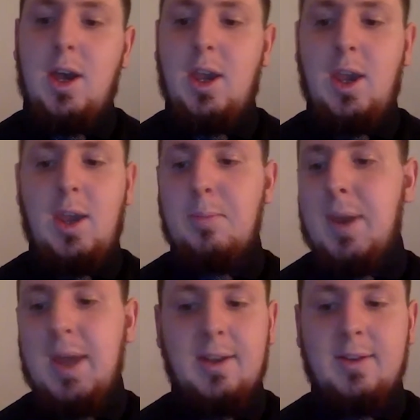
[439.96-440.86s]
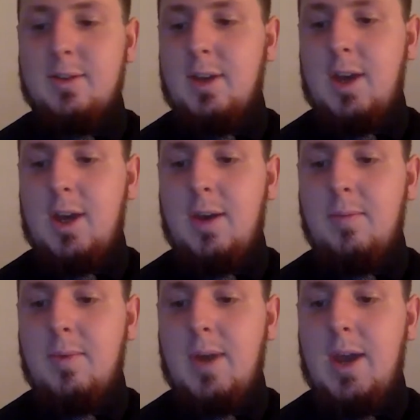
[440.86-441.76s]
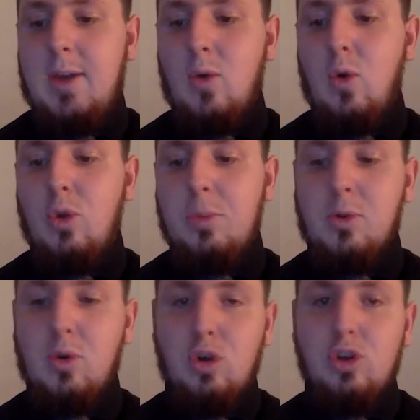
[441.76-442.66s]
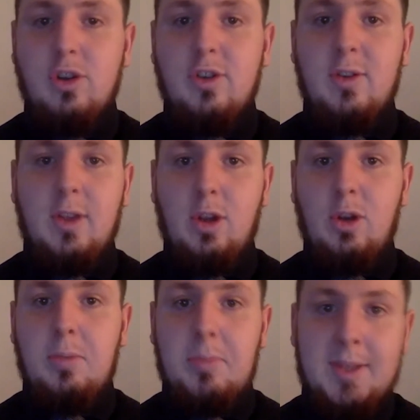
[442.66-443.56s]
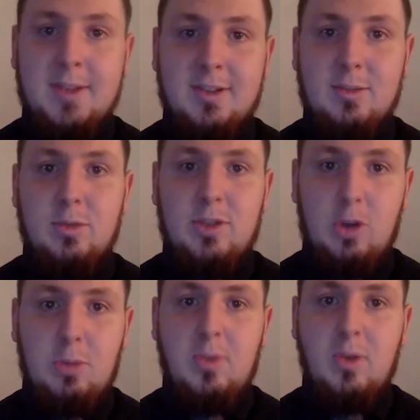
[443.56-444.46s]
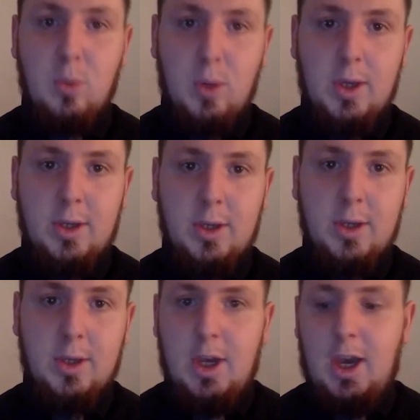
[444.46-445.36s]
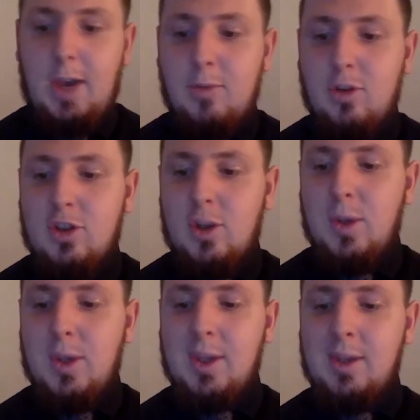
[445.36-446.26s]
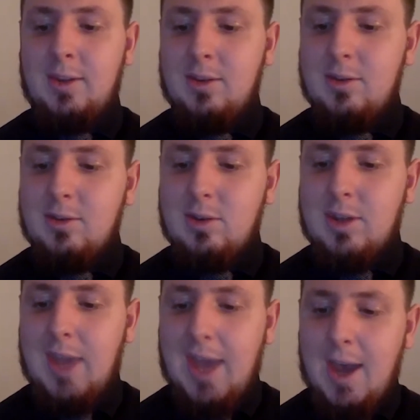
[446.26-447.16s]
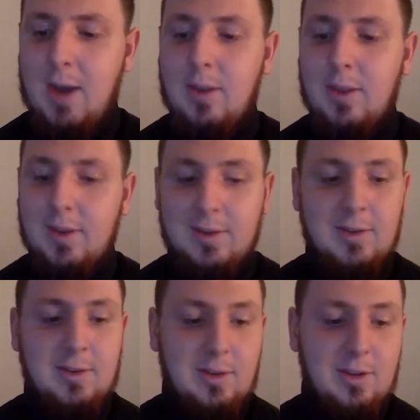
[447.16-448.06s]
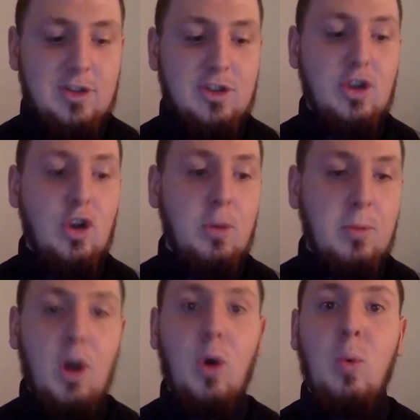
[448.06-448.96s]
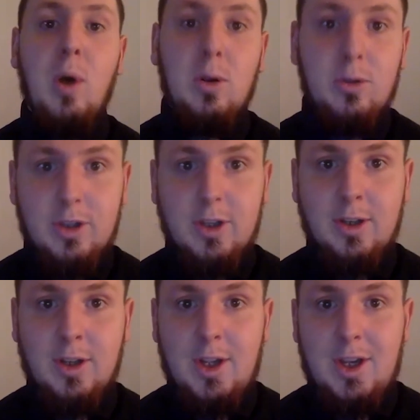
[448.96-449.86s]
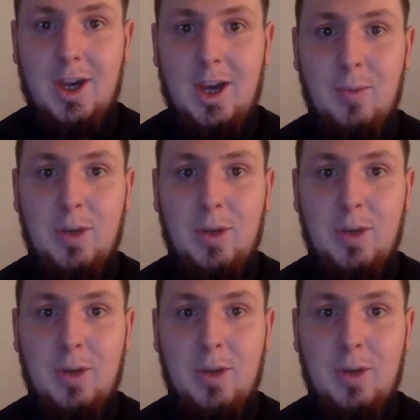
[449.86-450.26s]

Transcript: in place, and all the precautions, including masks, will still be required, just so we can get out of this slum the whole world's in. We